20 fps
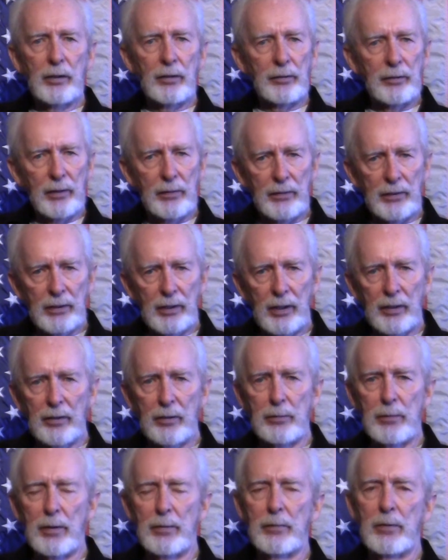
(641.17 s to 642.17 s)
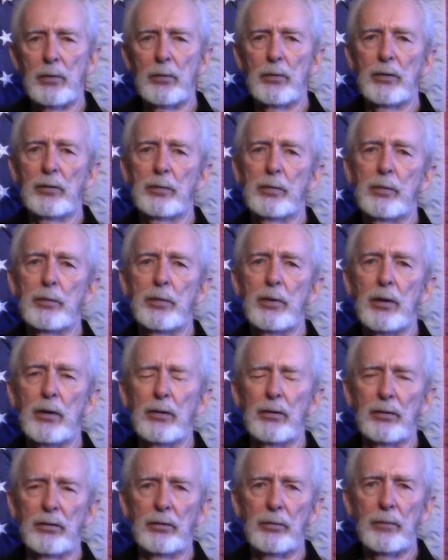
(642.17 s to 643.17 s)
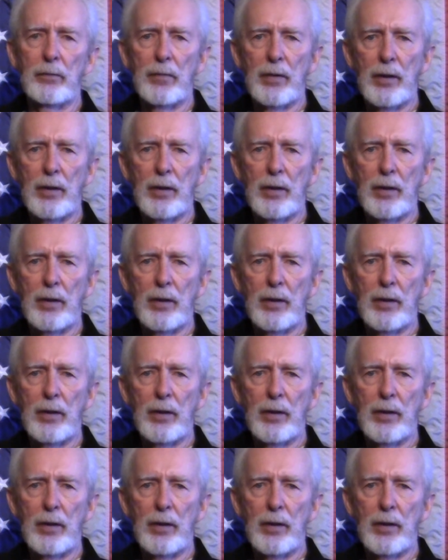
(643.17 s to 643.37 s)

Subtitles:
The 17th Amendment was proposed.